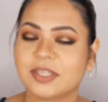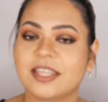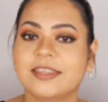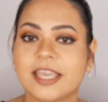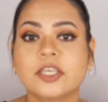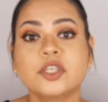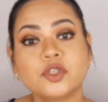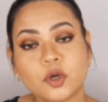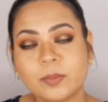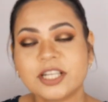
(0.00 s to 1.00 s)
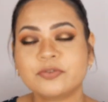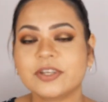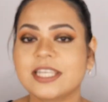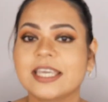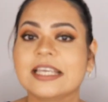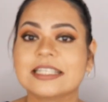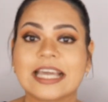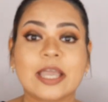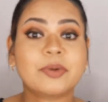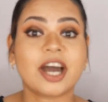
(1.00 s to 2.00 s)
then thank you so much for taking
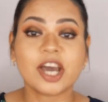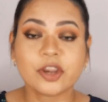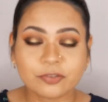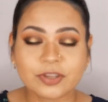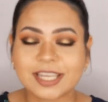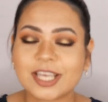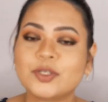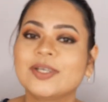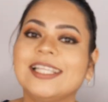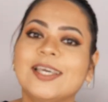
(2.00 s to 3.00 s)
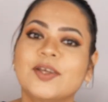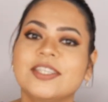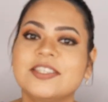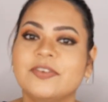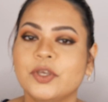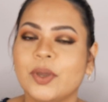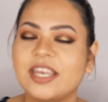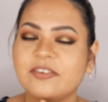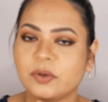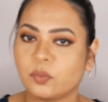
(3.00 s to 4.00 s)
time out of your day to click on this video
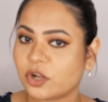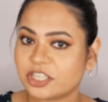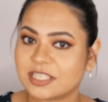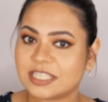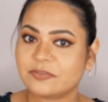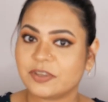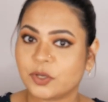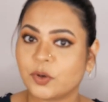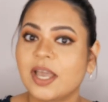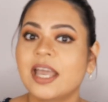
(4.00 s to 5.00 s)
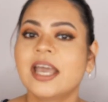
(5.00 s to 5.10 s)
and even watch this video.